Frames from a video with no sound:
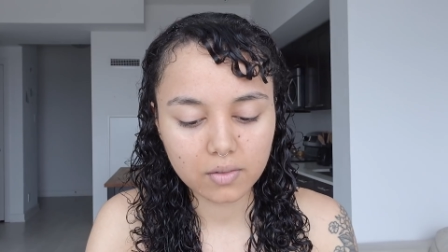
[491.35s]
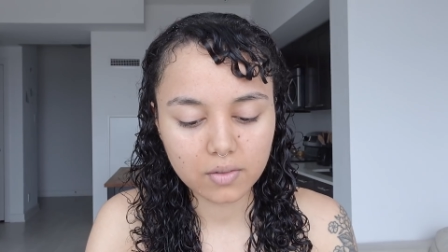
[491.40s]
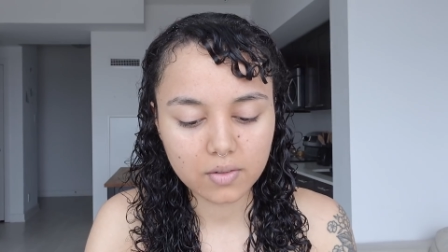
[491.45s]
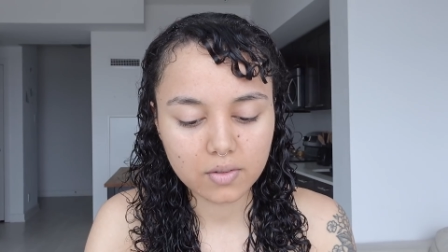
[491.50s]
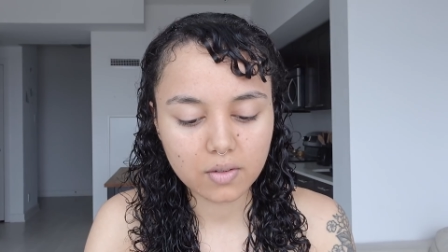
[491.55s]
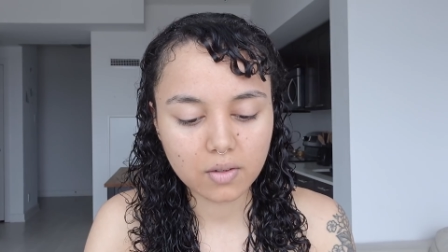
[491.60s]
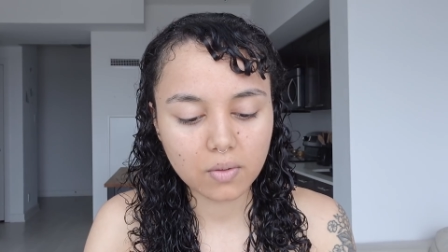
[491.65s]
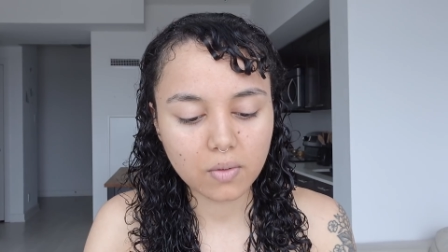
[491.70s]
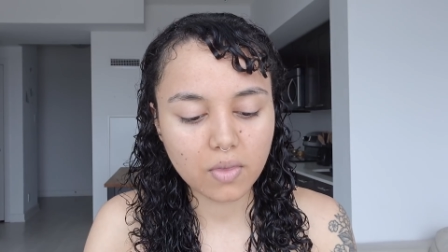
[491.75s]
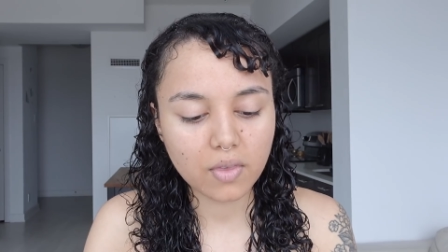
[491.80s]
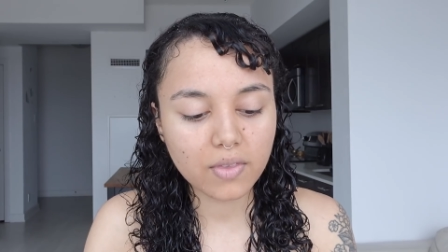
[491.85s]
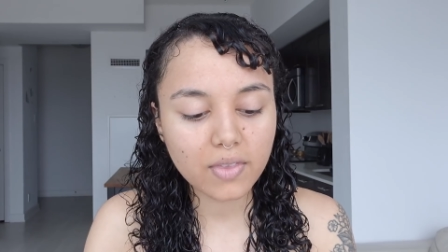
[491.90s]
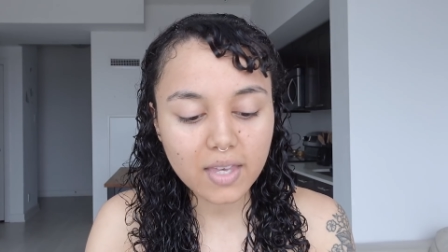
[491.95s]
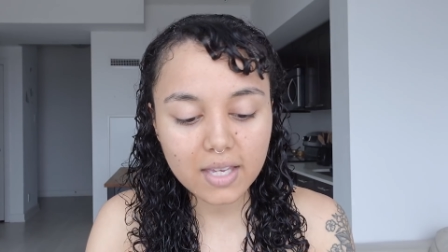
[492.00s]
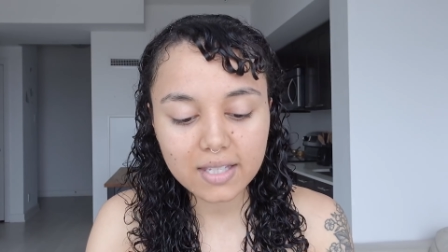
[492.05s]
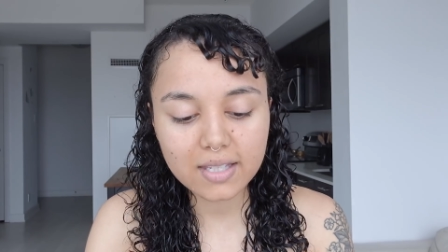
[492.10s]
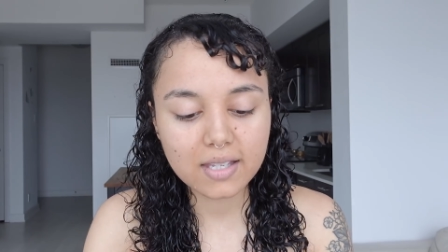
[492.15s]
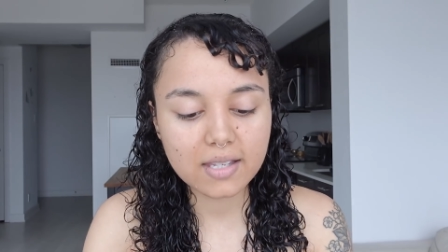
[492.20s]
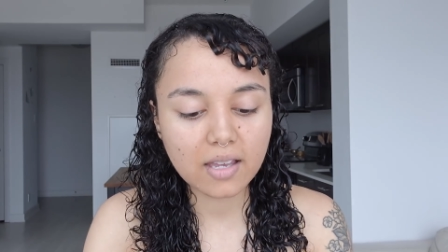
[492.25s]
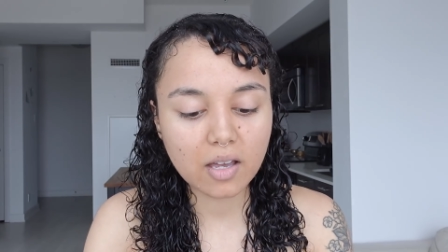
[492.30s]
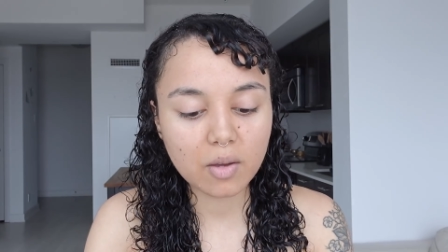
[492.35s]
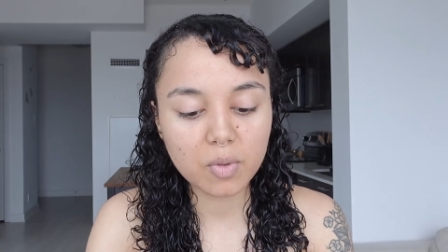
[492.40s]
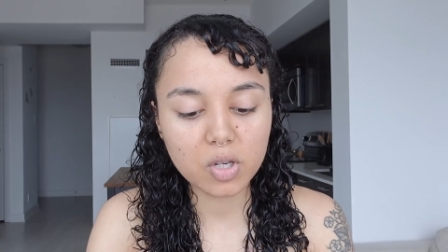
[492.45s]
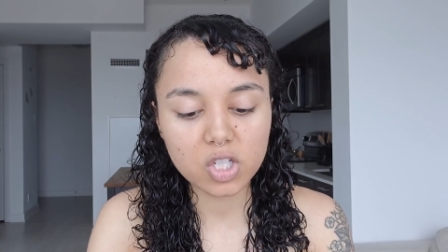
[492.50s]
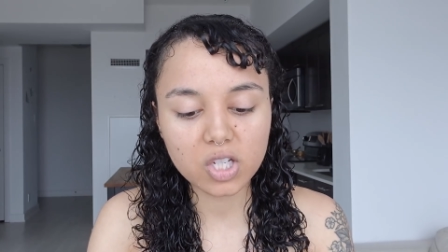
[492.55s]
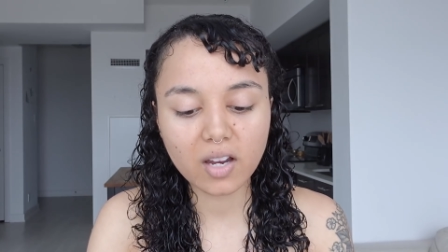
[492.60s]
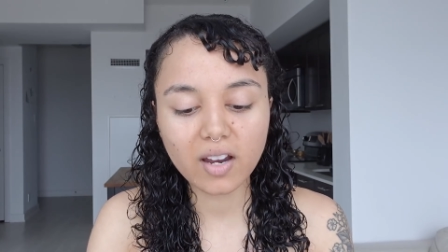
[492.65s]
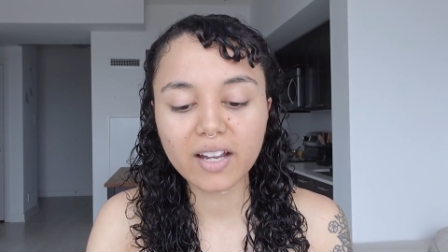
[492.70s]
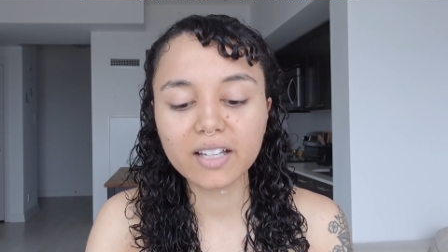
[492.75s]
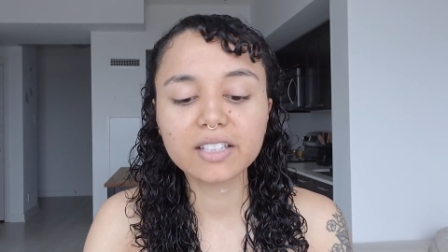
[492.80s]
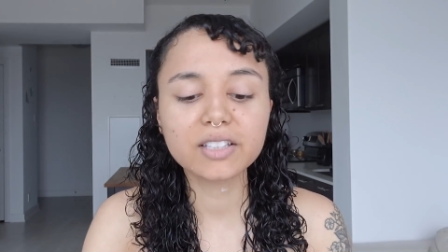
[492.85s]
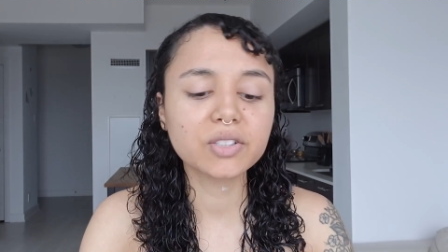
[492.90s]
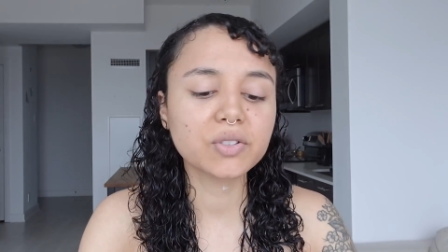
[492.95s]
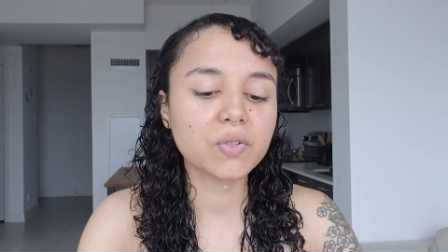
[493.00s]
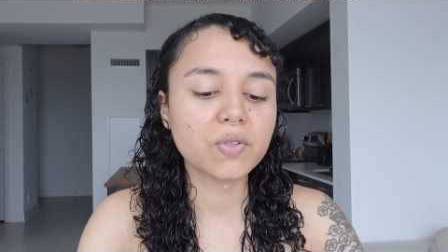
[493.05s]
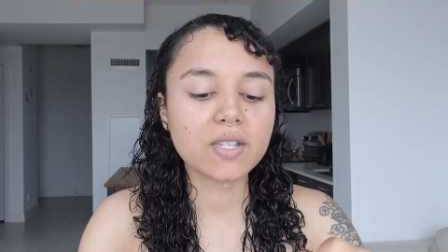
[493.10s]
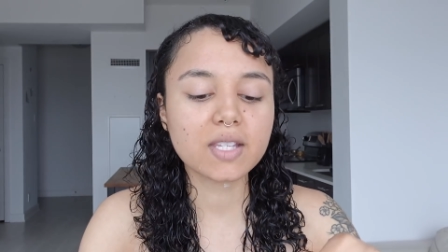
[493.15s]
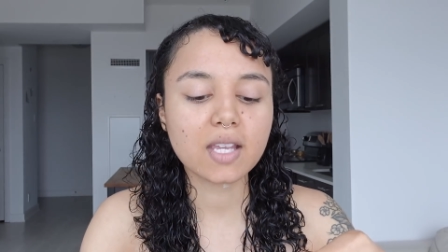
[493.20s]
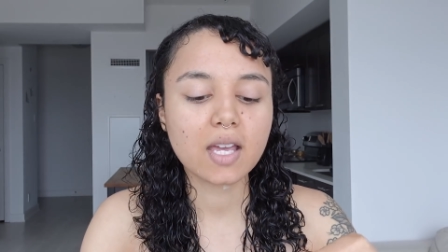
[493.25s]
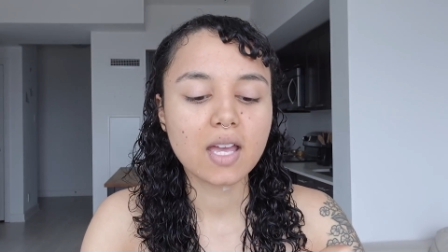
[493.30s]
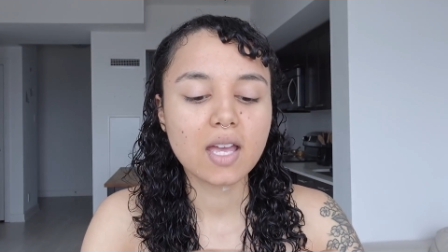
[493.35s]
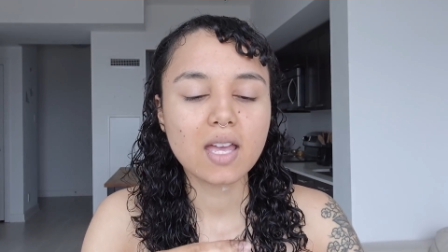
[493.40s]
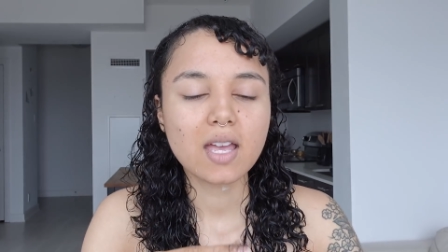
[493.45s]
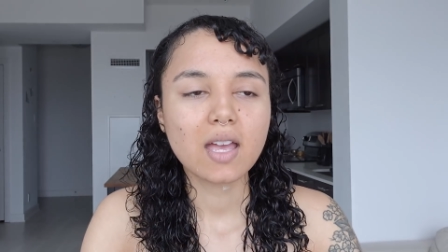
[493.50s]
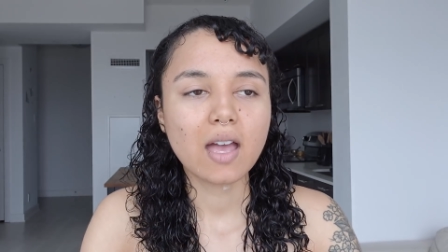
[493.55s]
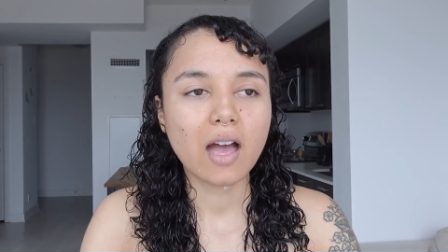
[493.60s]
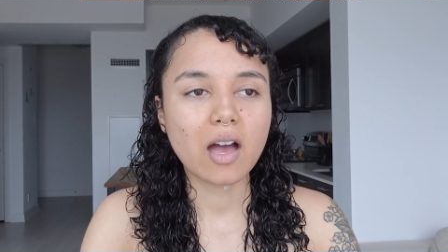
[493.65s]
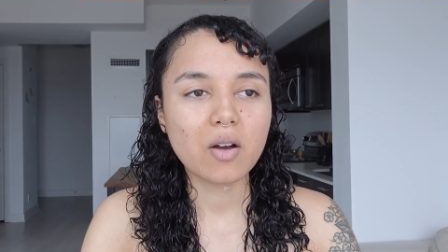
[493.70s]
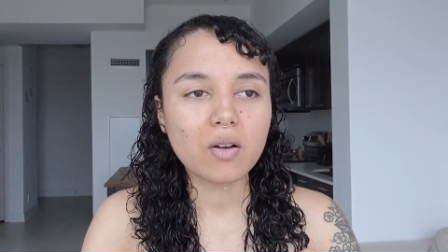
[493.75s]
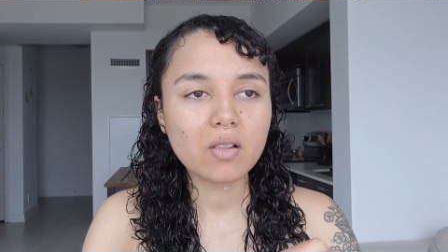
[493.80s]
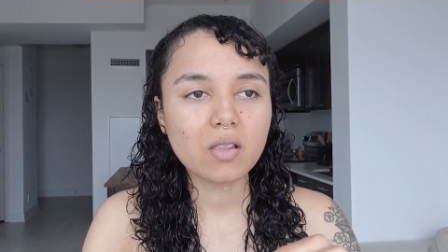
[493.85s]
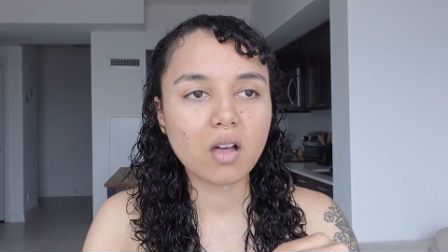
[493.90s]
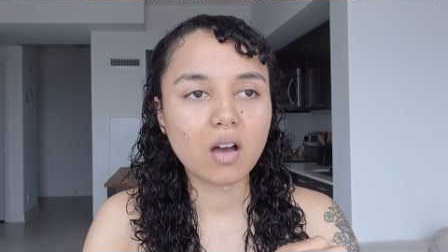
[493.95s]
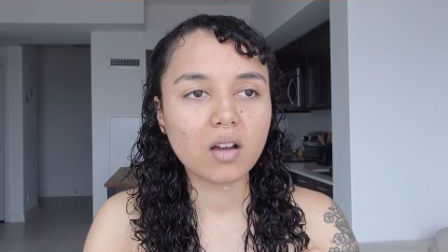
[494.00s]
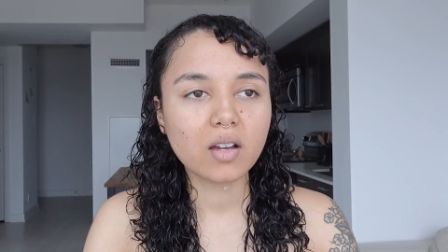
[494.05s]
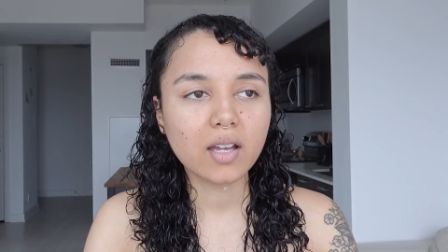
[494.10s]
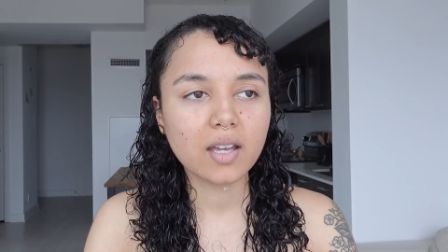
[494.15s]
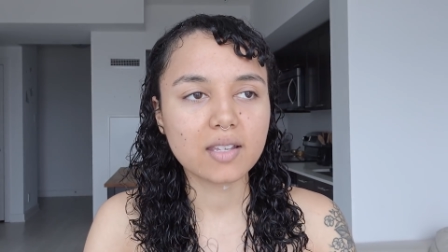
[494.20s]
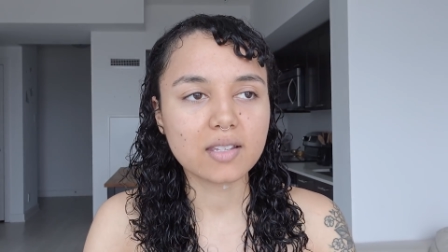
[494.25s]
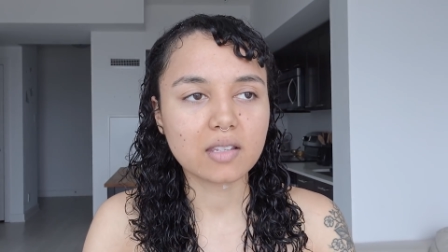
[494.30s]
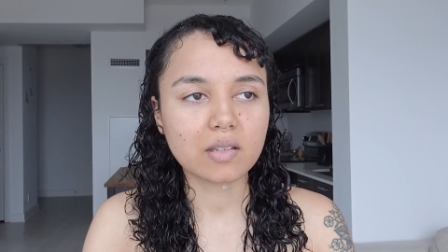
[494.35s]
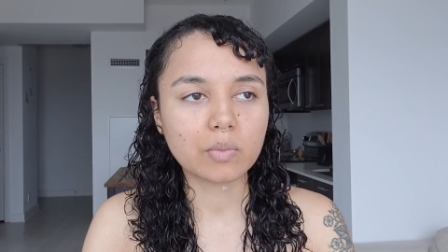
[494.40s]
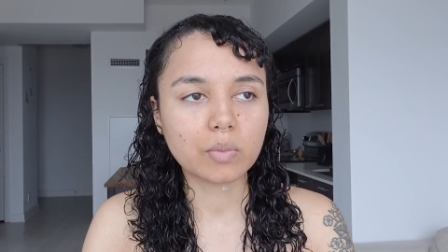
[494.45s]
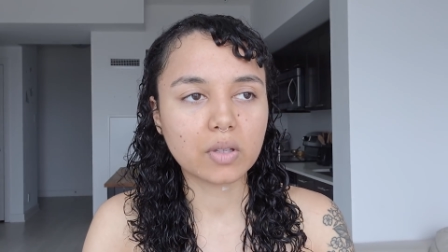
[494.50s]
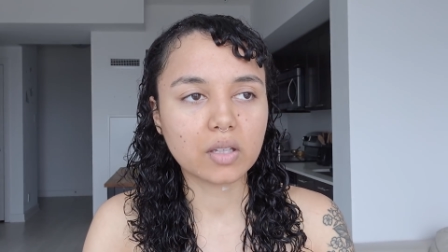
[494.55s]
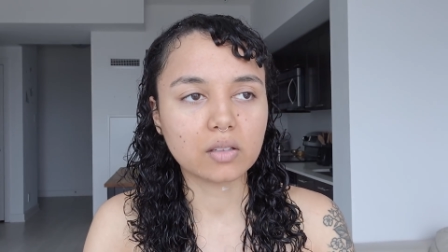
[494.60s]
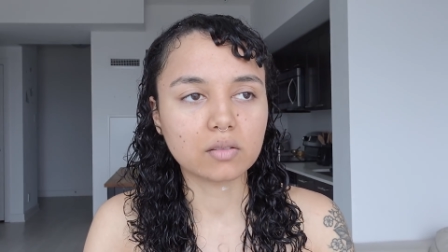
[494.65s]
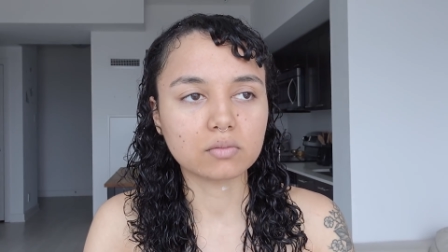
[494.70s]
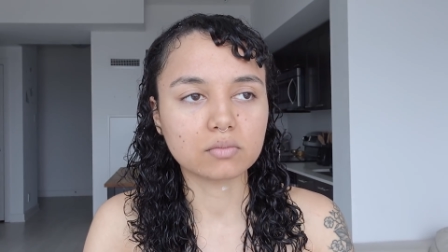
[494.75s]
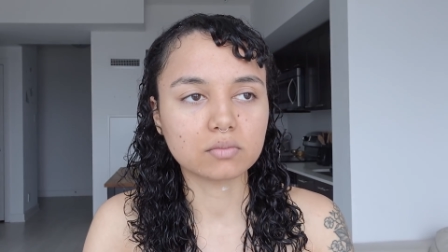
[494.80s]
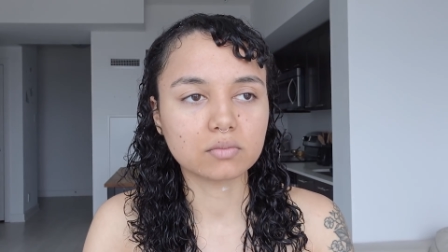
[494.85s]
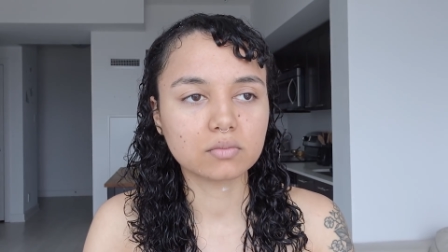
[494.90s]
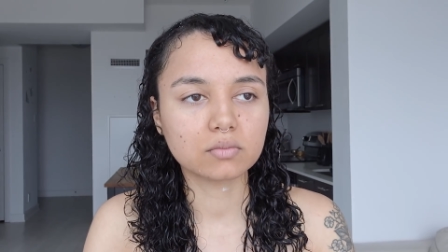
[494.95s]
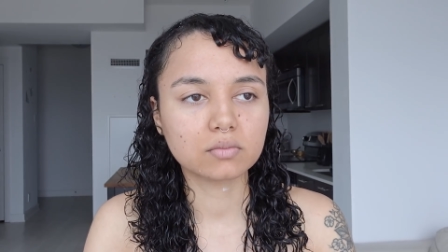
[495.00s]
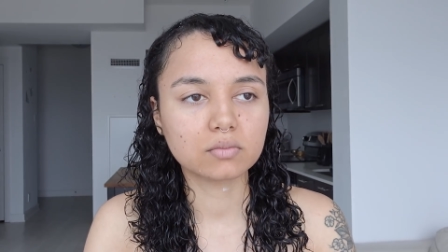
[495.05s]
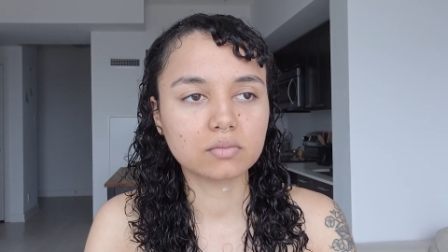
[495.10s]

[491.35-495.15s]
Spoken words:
So this is how much hair I lose. How long has it been?